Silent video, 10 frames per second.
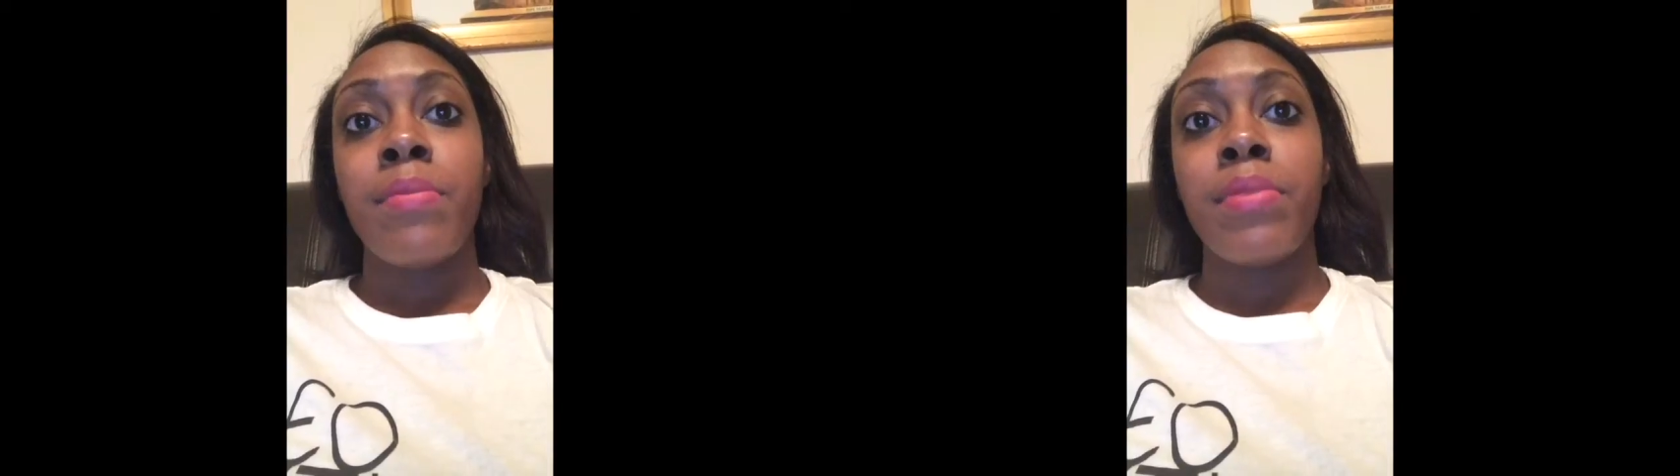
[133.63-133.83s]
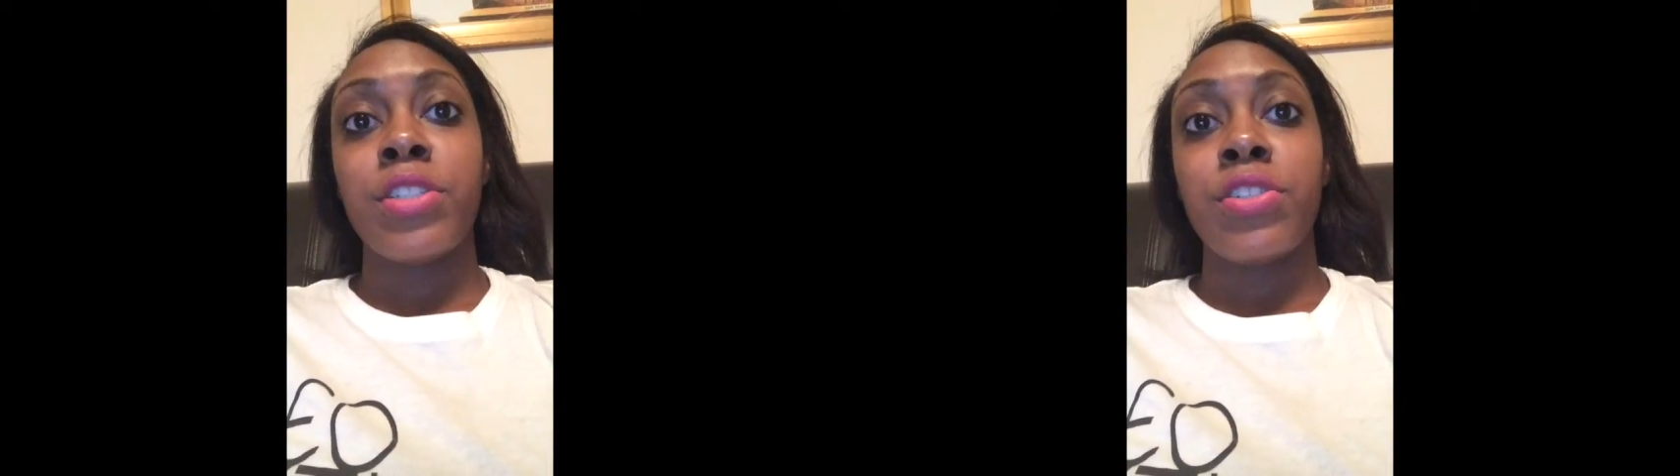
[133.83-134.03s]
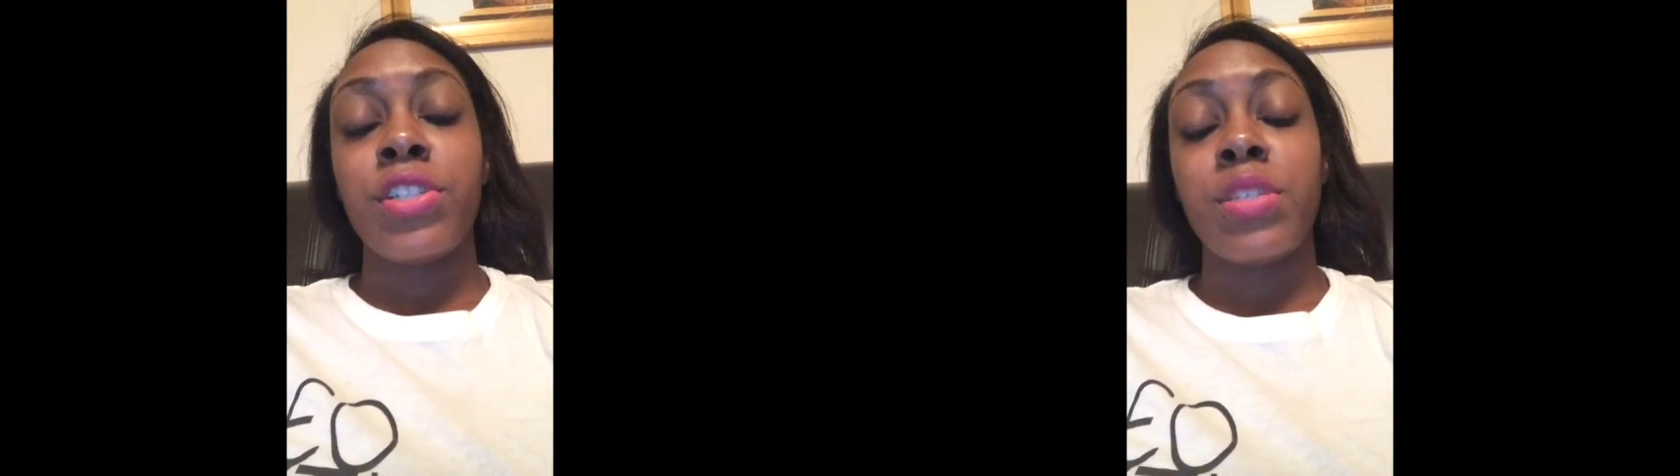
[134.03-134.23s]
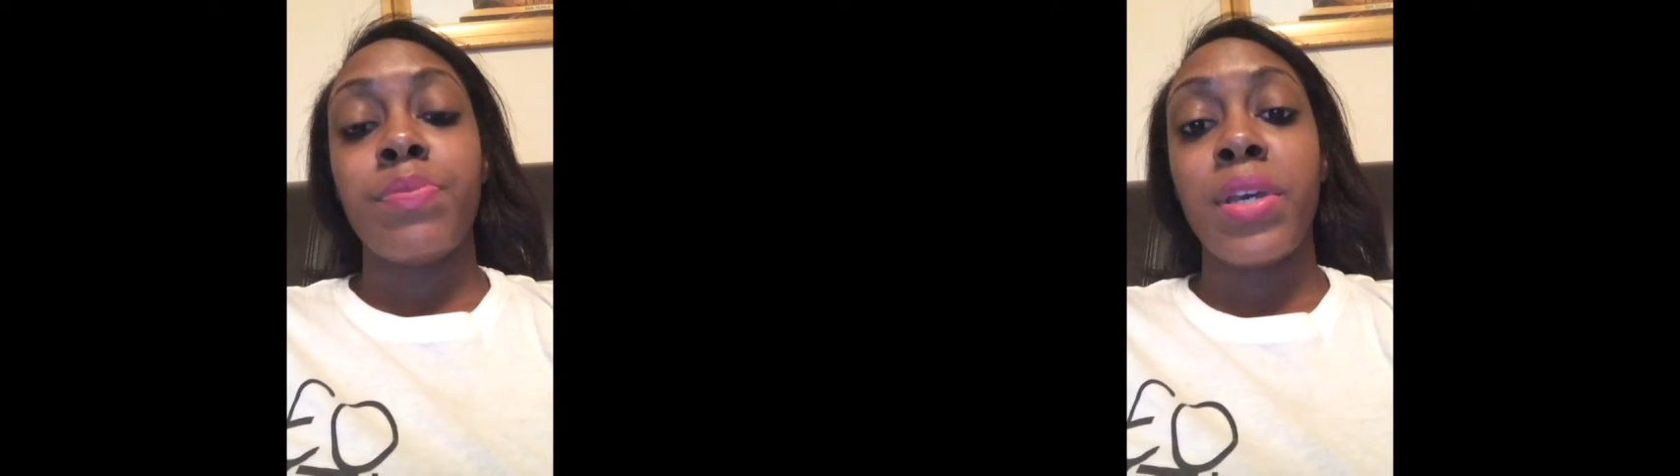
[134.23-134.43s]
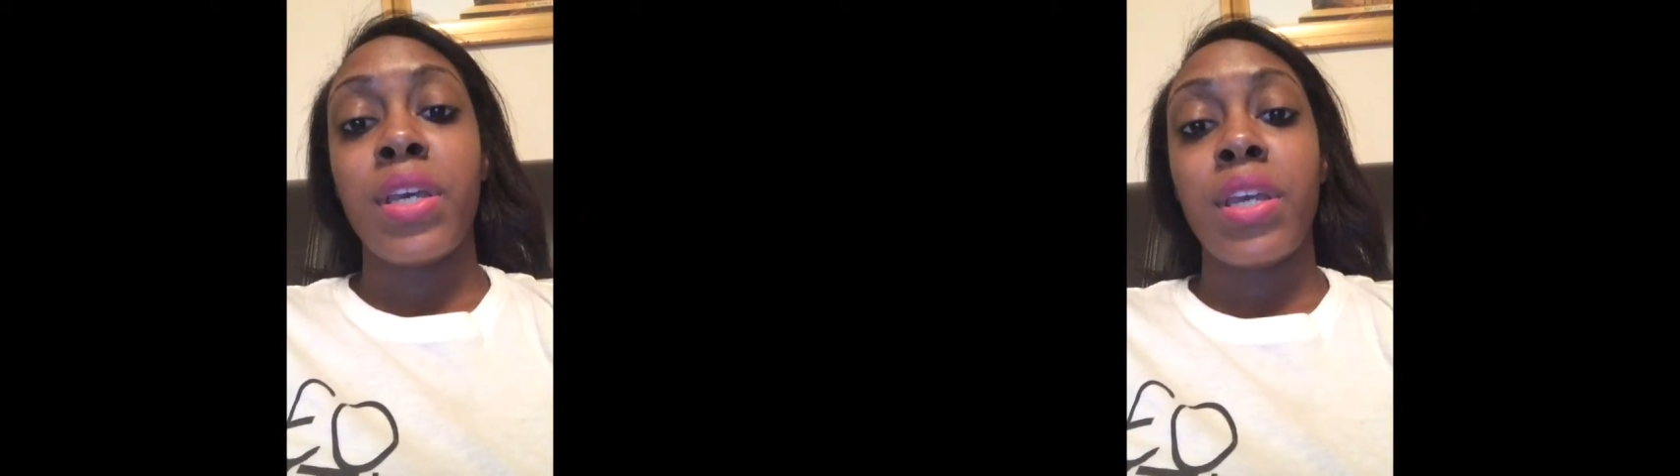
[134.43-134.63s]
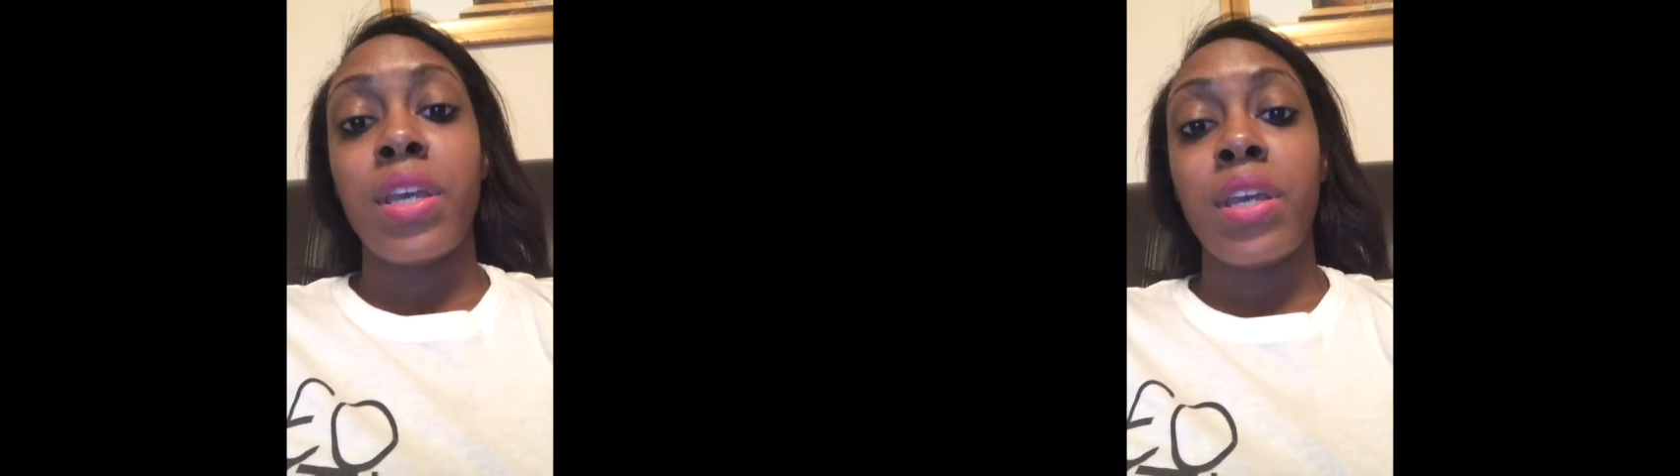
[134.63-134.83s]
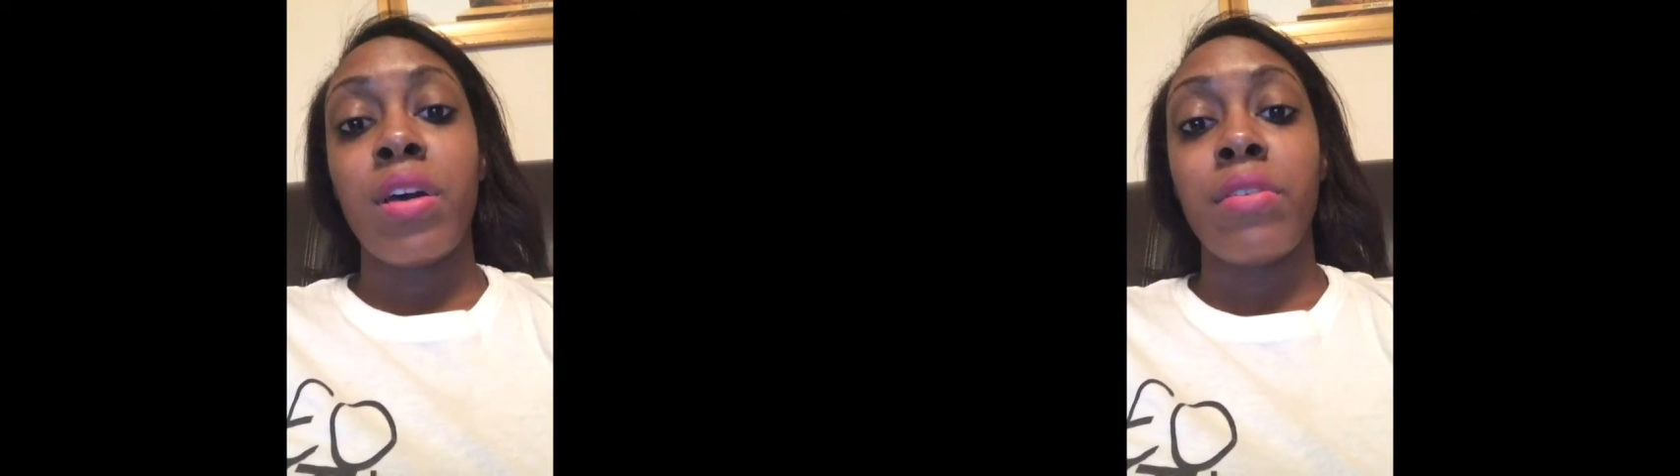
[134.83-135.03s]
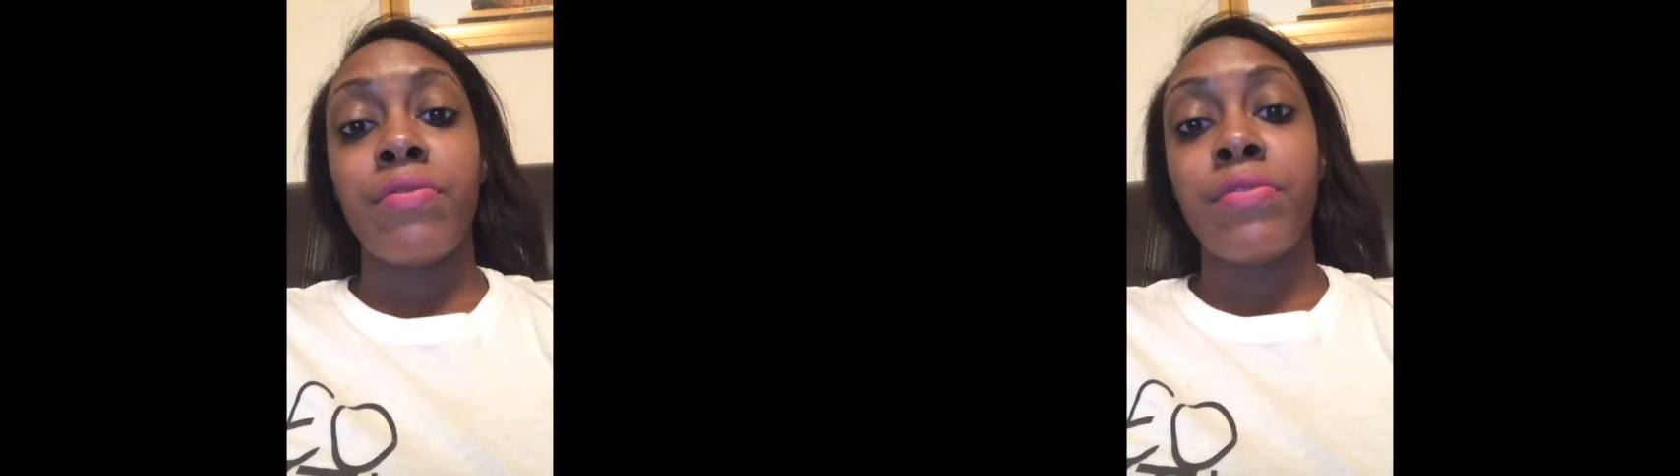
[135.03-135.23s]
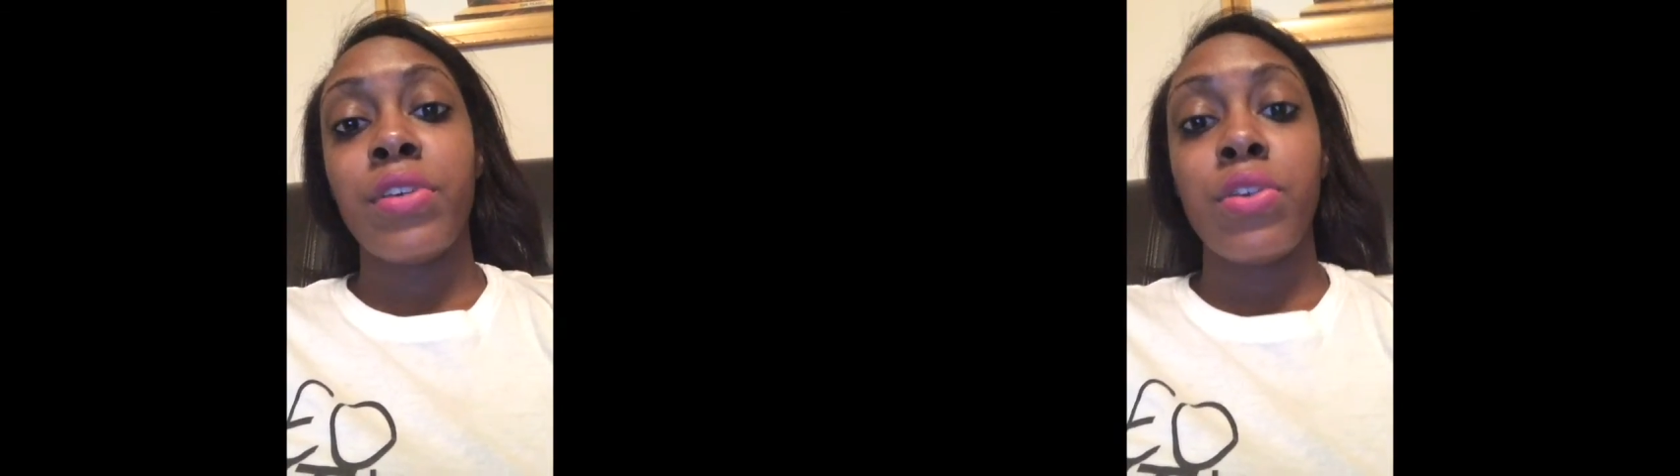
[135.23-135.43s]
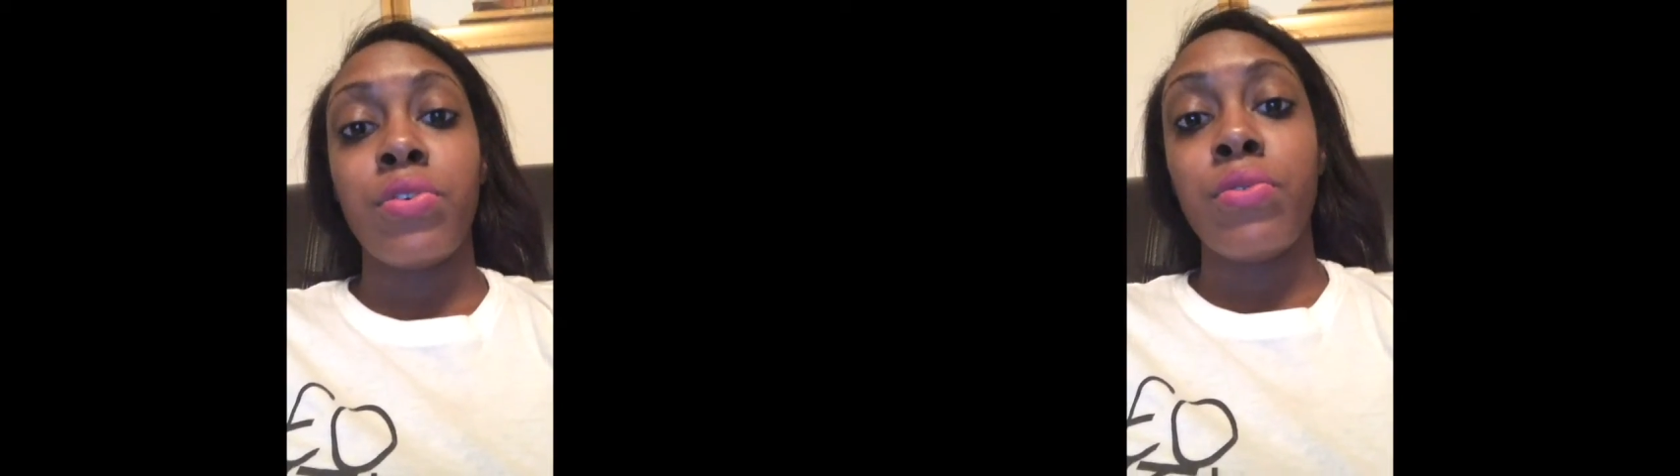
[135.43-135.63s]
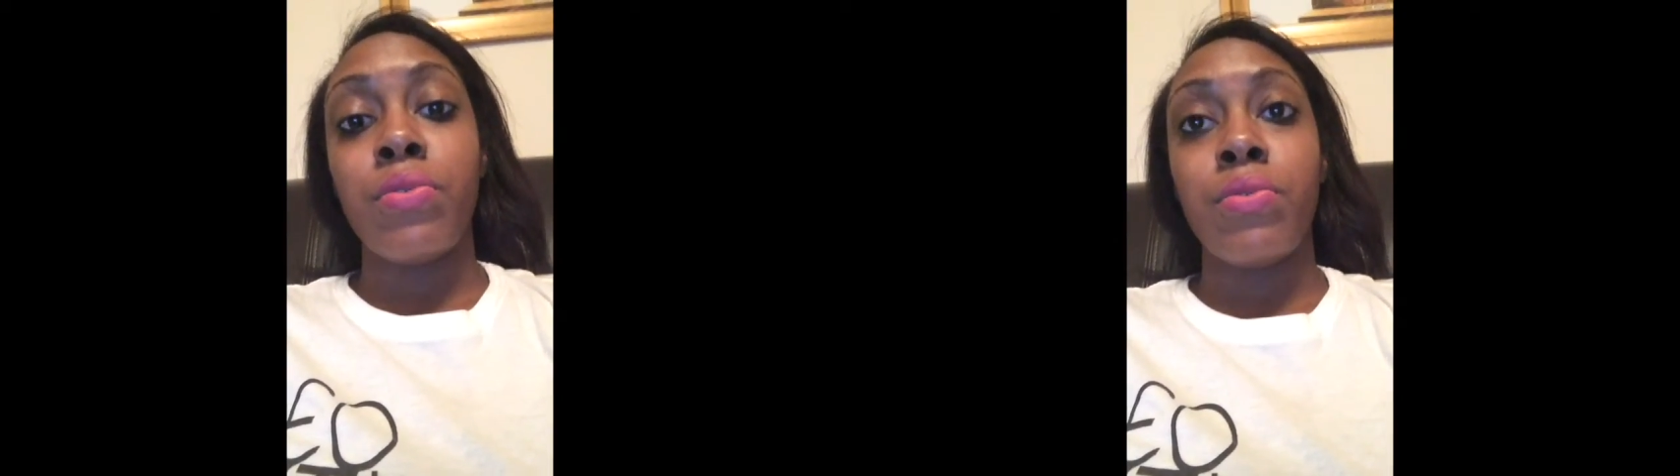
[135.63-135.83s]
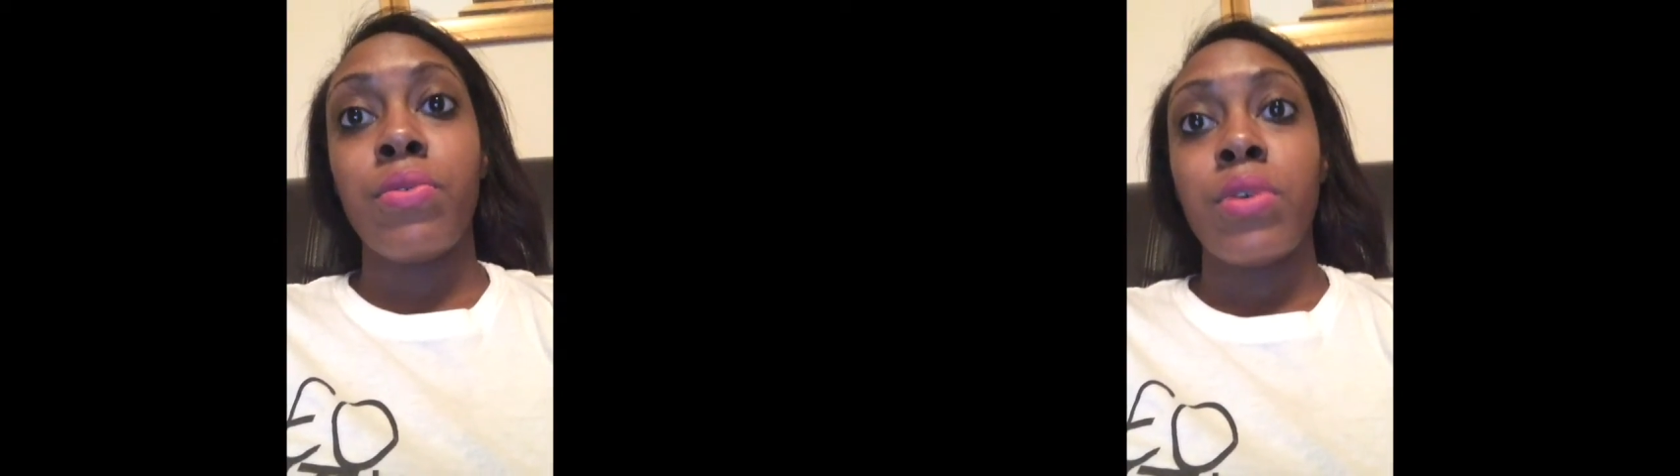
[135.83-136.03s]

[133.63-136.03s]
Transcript: but you're just picking a few